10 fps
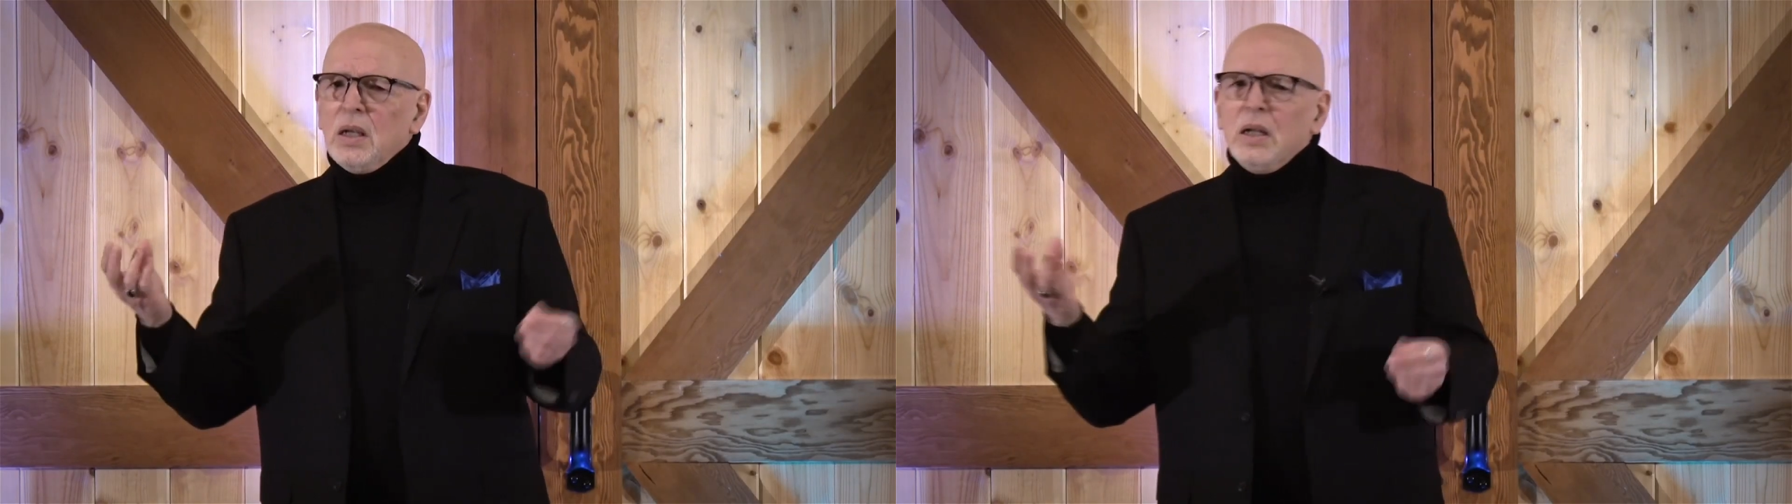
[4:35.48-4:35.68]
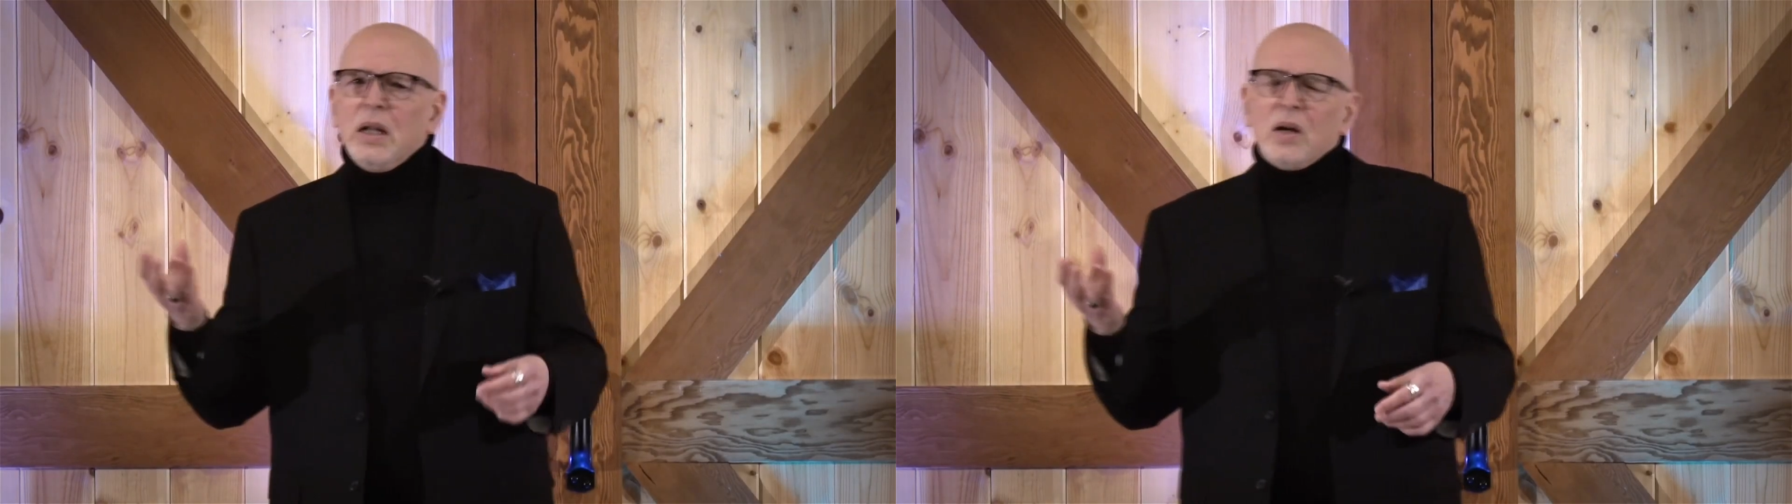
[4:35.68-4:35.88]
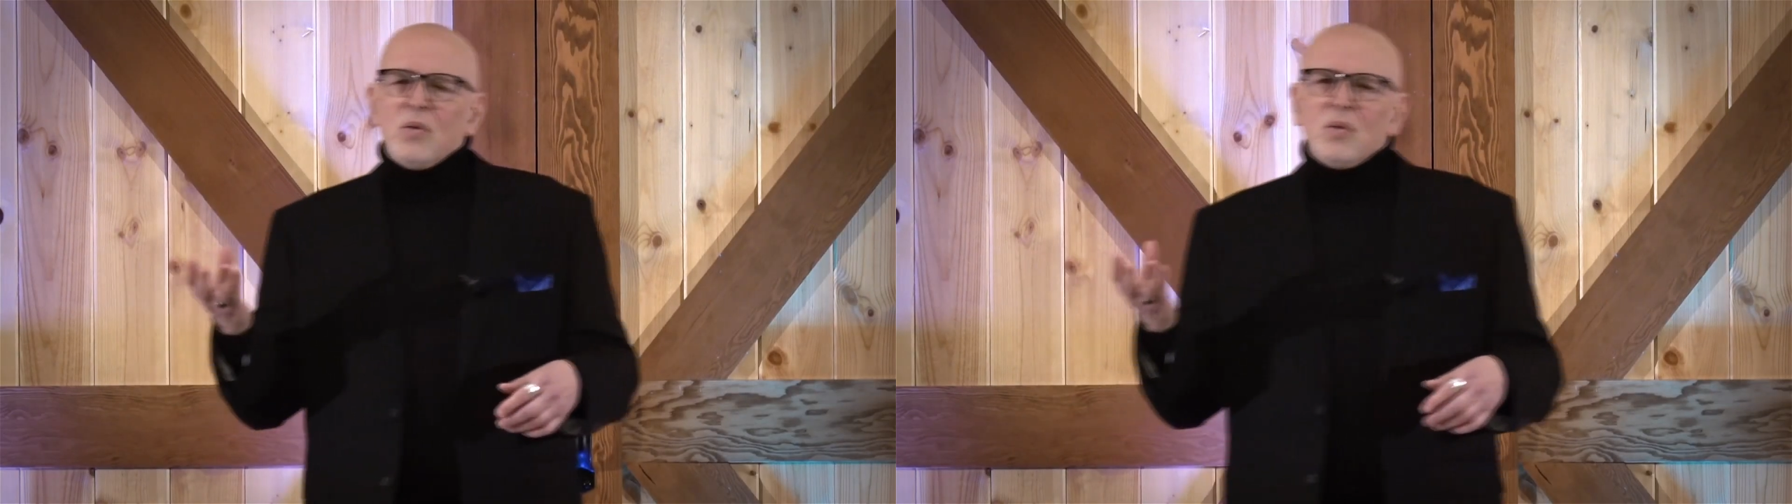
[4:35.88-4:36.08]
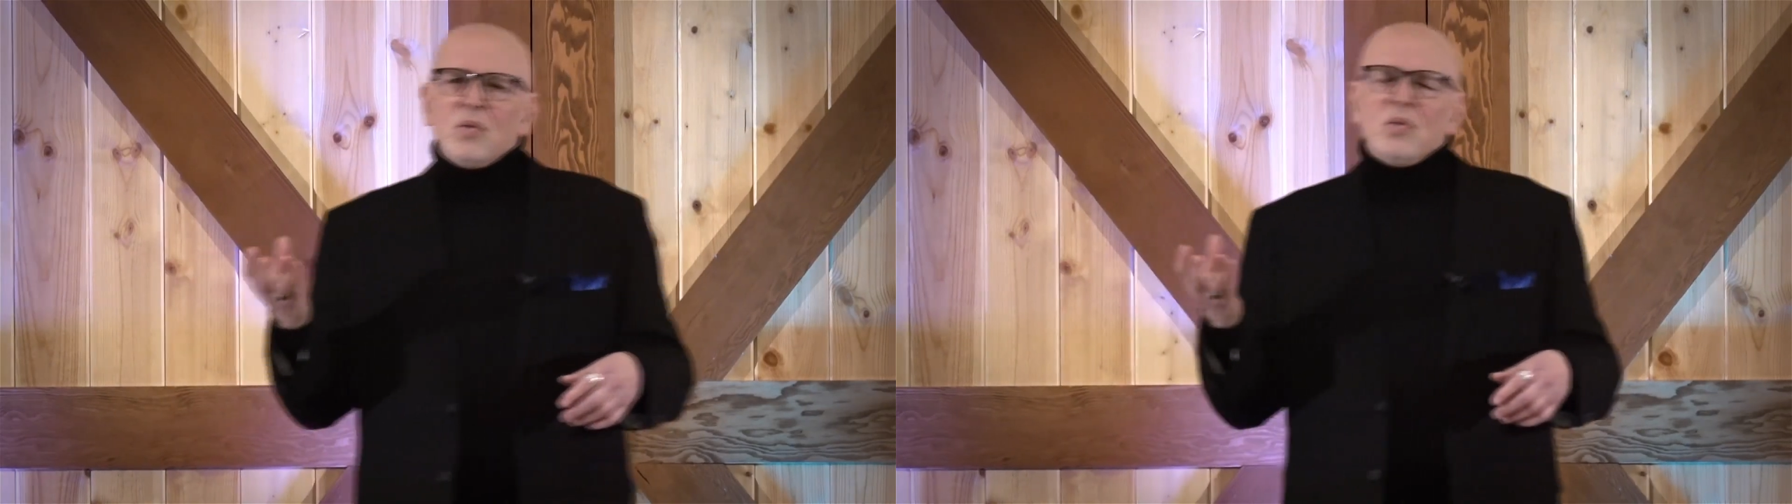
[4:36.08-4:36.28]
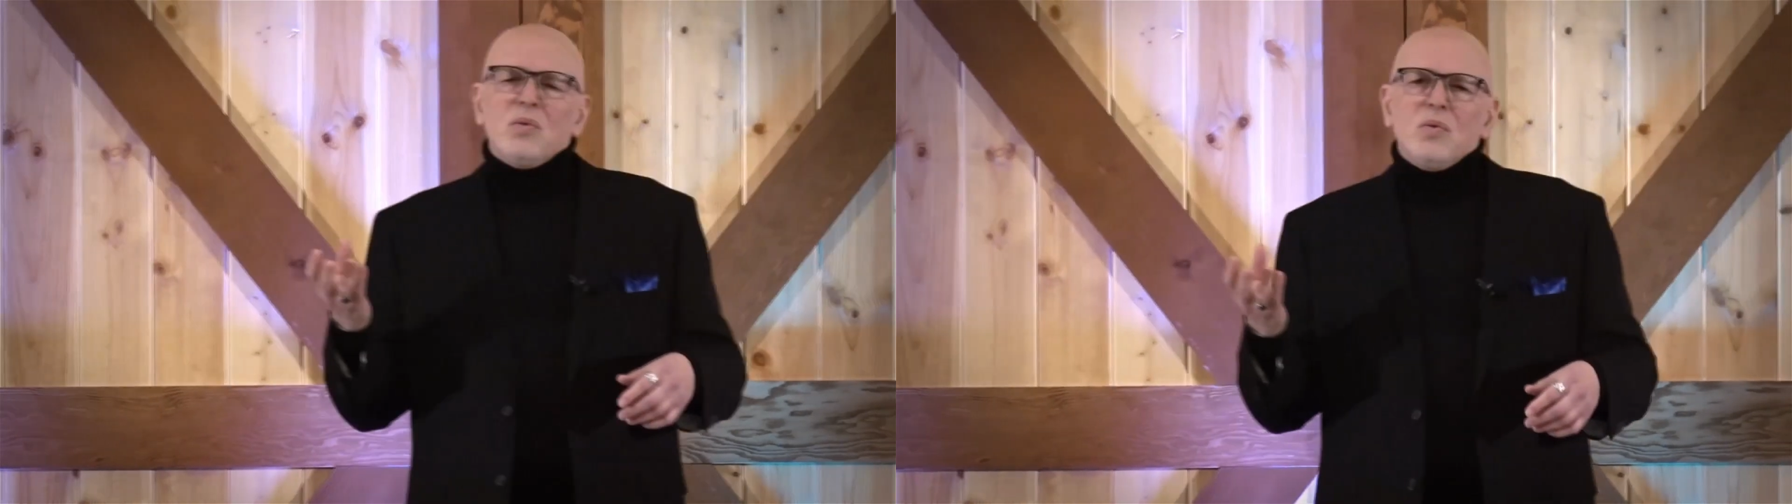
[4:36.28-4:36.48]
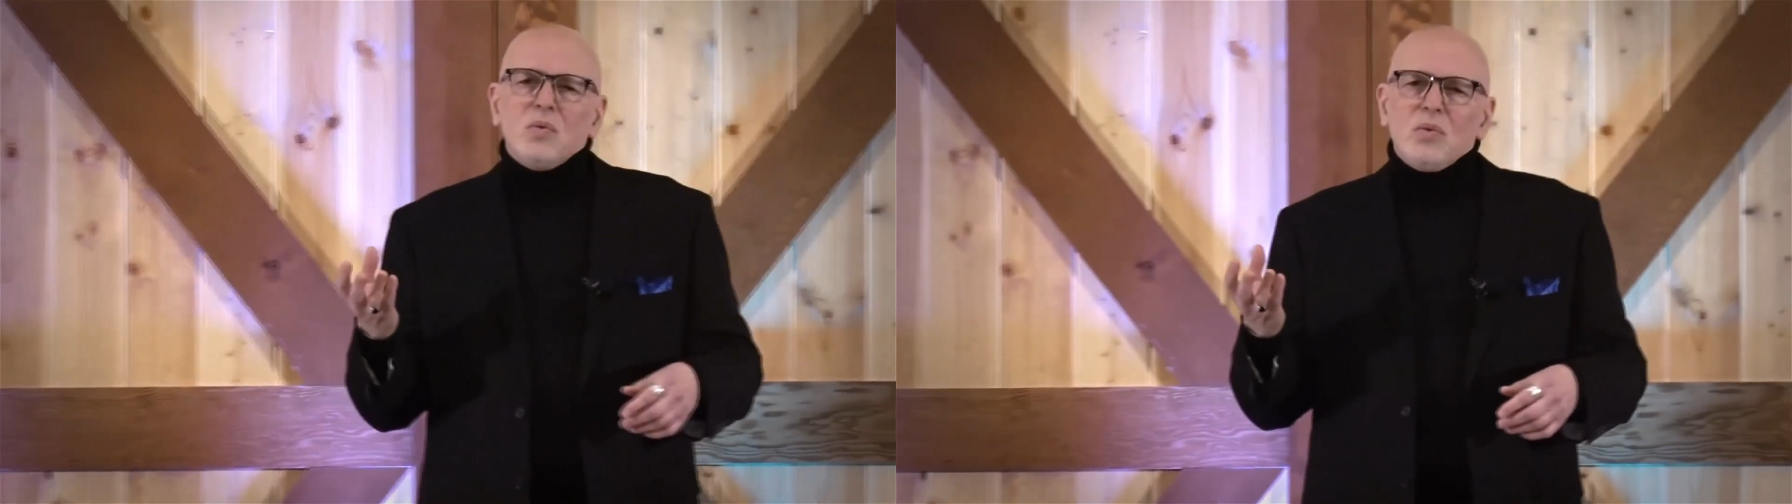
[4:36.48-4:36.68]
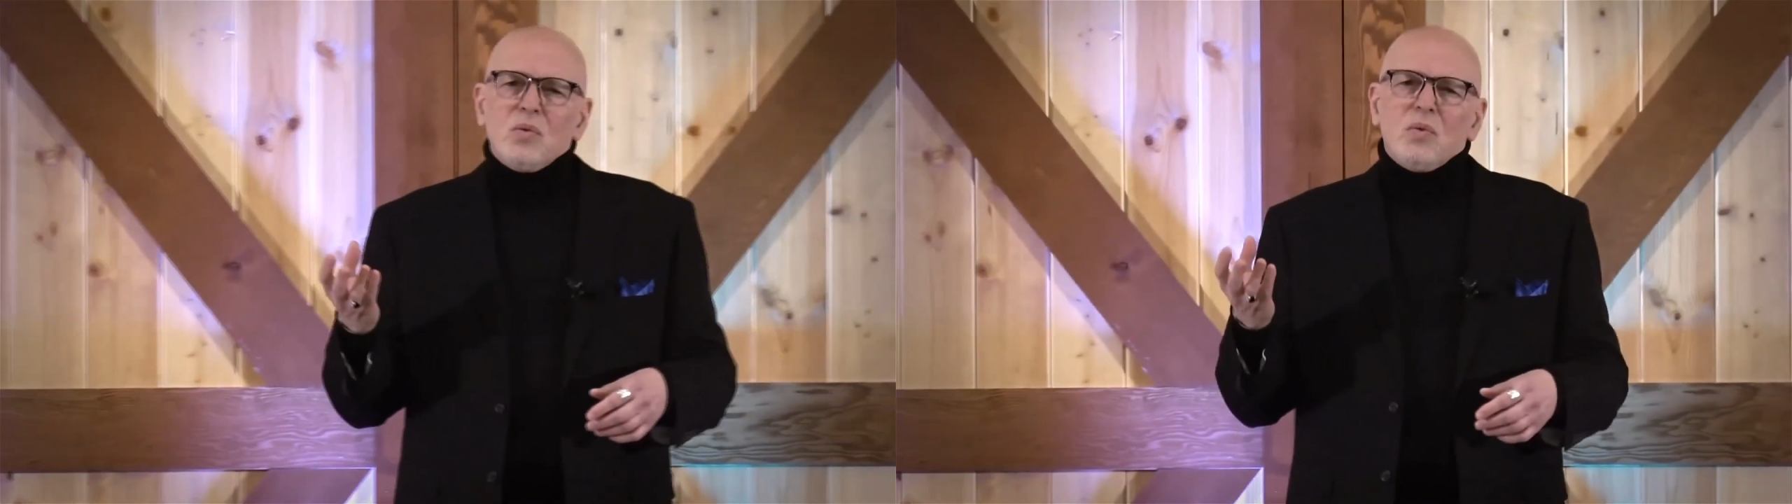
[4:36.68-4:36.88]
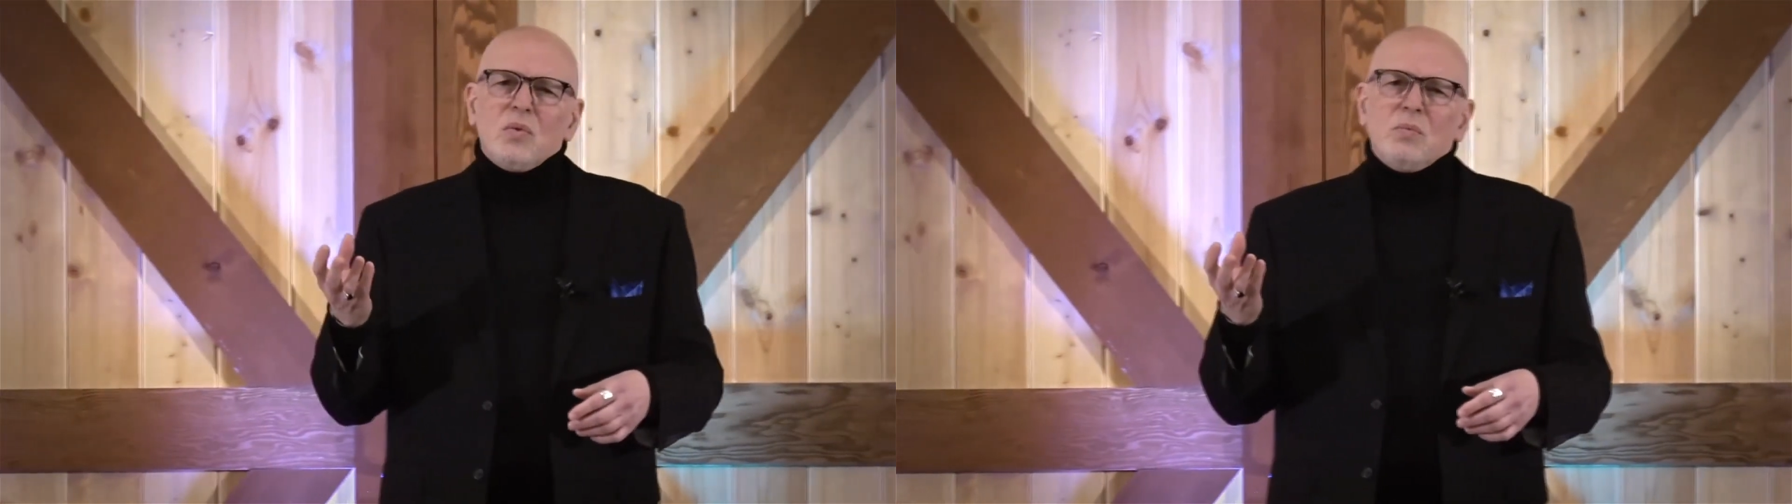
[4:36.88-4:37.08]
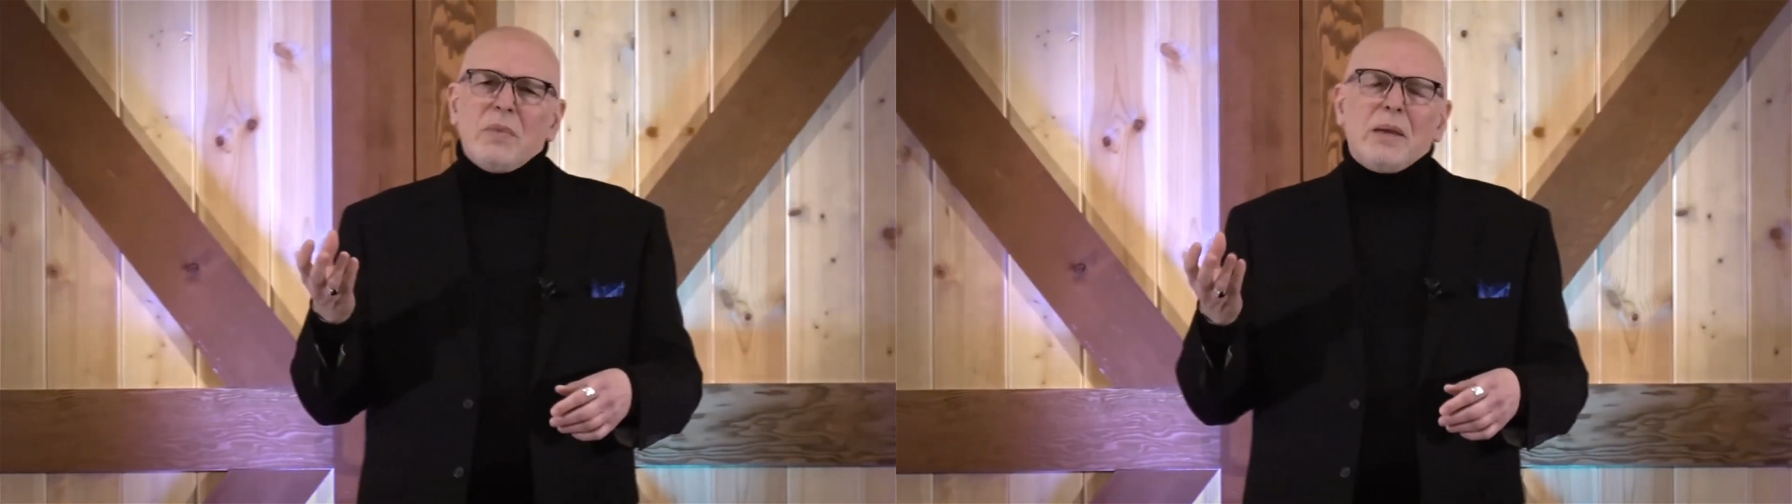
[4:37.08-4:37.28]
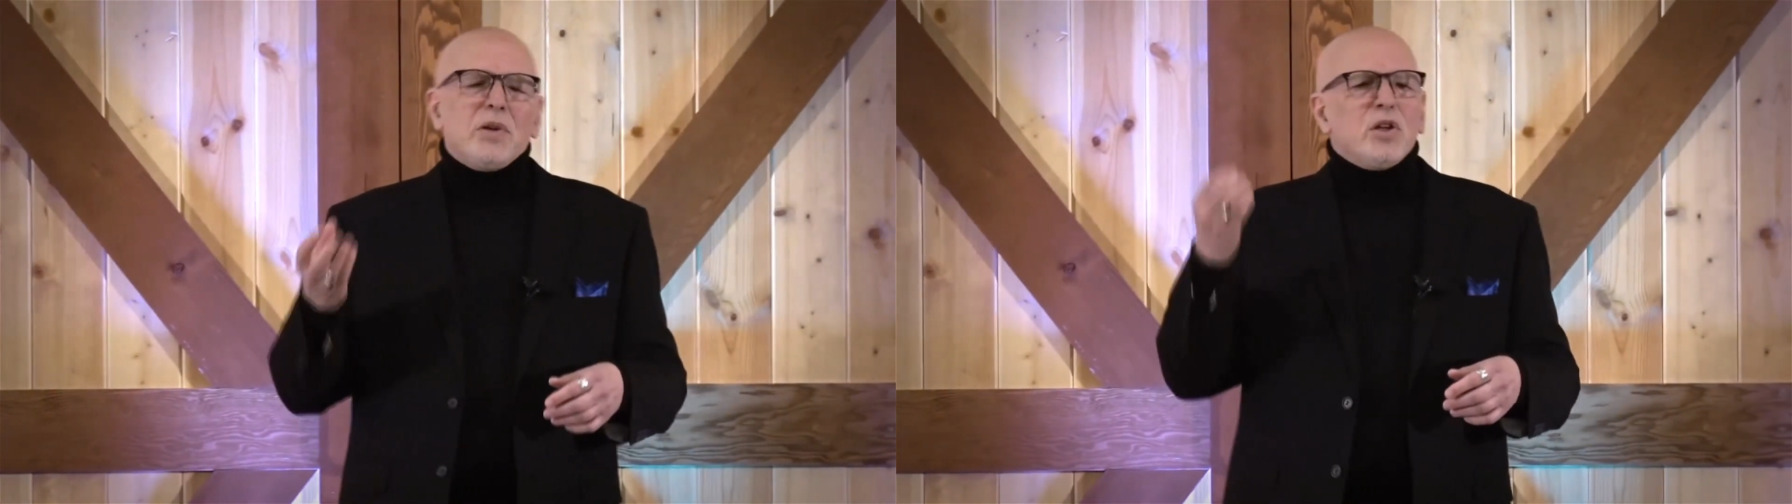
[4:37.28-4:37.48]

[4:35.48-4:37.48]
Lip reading: Now, maybe